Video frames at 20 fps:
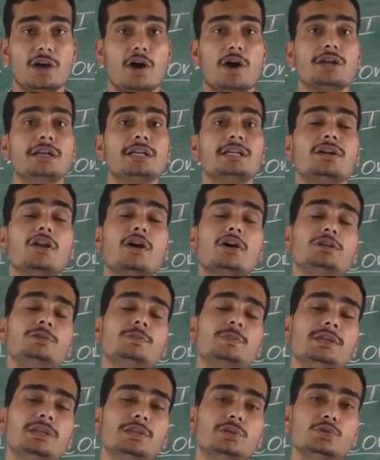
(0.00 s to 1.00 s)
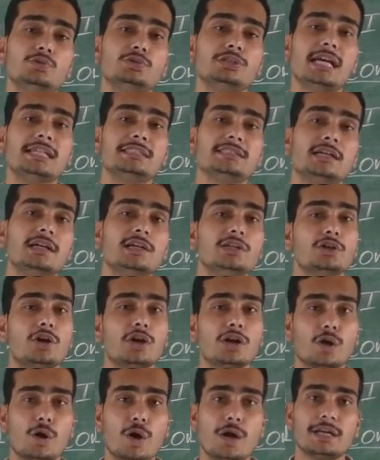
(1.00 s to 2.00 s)
or it not be used as
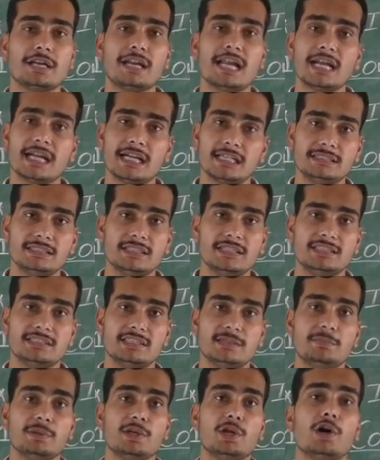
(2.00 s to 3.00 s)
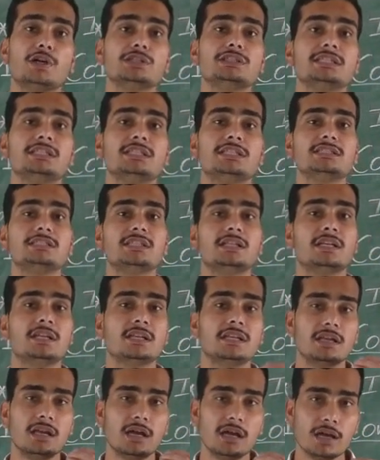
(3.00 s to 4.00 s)
your contract consideration, because it is
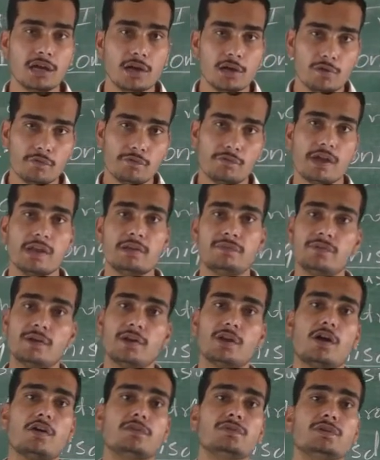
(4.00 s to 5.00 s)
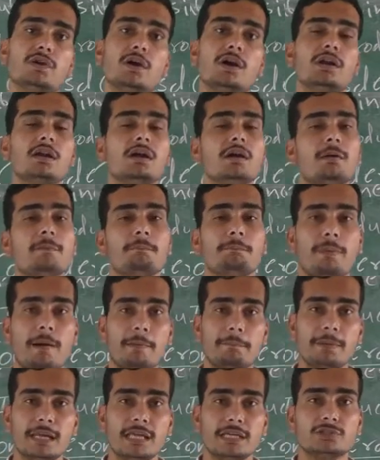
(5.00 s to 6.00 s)
in a welfare of your
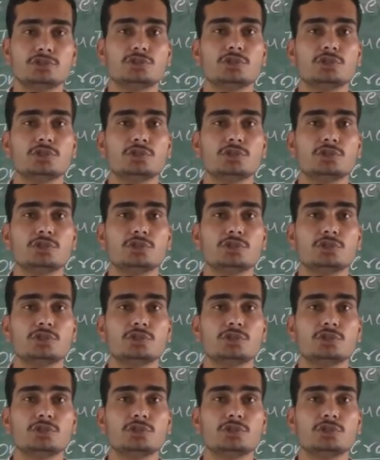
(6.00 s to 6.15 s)
public.